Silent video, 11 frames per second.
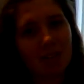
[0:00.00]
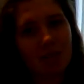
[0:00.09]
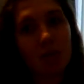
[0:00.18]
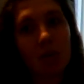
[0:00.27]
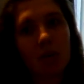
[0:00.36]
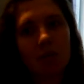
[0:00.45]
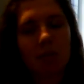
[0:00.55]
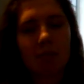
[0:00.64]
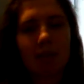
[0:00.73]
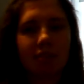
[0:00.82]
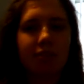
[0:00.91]
thought it would be
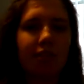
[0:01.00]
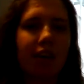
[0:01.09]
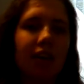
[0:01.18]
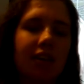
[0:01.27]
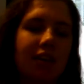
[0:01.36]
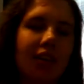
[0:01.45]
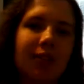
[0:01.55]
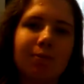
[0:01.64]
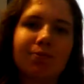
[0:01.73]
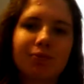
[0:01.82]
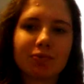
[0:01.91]
best if I had it.
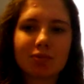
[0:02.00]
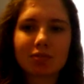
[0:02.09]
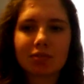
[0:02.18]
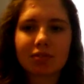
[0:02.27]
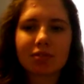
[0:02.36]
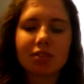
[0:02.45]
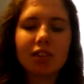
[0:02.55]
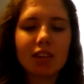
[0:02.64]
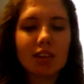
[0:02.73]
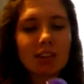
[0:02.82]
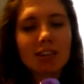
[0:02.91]

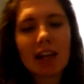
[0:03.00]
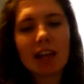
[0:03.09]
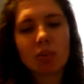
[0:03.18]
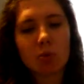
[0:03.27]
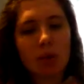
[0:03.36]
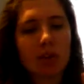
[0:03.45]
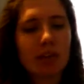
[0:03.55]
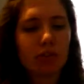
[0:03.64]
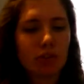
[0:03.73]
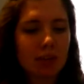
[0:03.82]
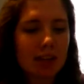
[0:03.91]
This next one
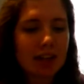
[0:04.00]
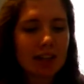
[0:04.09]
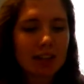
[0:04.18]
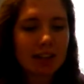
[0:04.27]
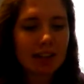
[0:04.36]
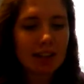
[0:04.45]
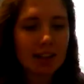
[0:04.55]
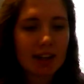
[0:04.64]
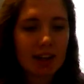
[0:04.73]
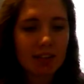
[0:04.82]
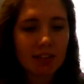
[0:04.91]
is from the Clean and
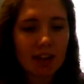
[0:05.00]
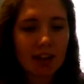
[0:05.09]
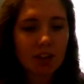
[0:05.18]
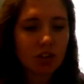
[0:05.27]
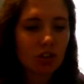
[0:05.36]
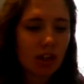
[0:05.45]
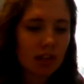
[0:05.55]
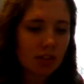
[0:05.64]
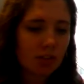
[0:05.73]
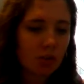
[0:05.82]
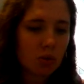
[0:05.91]
Clear range.
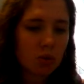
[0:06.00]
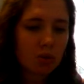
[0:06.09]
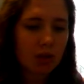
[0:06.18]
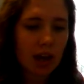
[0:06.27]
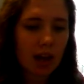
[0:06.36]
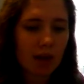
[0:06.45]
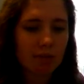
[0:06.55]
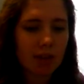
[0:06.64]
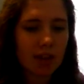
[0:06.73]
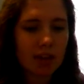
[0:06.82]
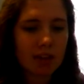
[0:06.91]
It's called
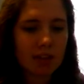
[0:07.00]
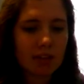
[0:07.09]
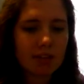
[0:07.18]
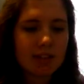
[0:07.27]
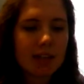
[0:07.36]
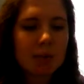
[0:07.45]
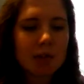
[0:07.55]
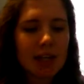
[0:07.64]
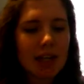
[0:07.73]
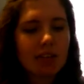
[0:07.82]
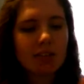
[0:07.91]
the Deep
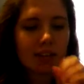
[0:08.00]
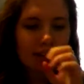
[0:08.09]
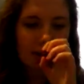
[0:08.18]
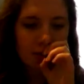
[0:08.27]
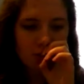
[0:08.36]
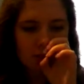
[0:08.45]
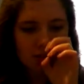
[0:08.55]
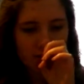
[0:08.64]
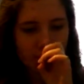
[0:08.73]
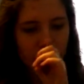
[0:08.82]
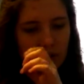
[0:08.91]
Cleansing
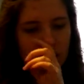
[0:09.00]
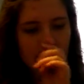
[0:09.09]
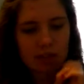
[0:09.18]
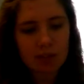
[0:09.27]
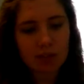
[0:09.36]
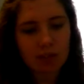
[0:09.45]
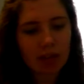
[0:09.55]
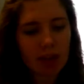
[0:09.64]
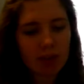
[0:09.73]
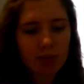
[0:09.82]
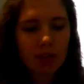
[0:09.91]
Lotion for Sensitive
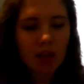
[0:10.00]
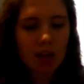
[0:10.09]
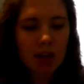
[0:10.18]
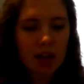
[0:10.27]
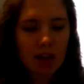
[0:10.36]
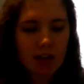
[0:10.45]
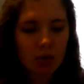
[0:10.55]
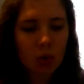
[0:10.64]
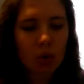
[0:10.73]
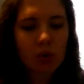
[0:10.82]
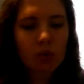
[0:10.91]
Skin. And
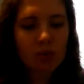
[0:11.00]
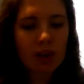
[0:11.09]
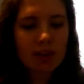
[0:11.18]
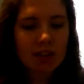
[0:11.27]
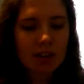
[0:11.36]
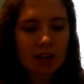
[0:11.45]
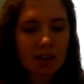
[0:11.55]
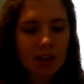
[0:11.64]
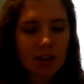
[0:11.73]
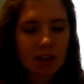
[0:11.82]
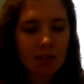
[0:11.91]
it's oil fighting
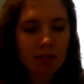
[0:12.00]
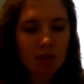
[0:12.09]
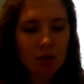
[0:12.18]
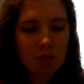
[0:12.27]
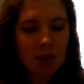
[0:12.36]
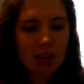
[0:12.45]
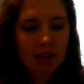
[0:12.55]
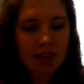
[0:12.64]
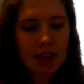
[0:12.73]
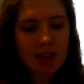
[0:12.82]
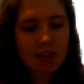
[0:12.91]
formula
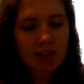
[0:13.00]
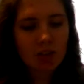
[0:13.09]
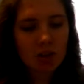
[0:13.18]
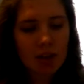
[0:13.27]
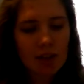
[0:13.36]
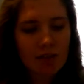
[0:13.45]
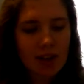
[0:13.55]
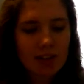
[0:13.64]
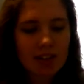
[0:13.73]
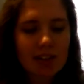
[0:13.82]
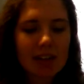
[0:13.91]
cleanses
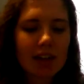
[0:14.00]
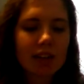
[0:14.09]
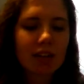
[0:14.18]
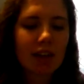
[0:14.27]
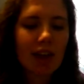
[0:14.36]
effectively